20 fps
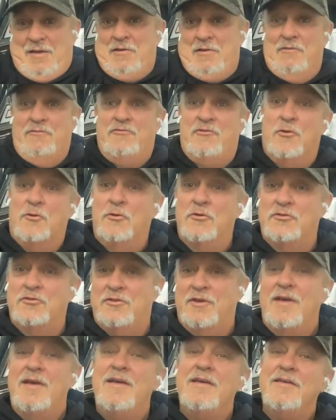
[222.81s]
Of
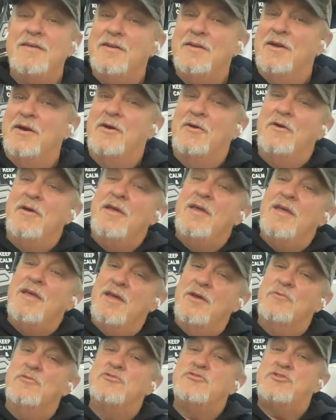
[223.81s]
course,
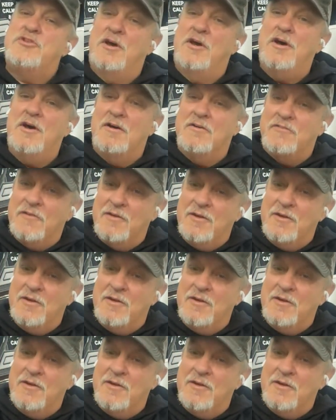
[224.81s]
it was tough.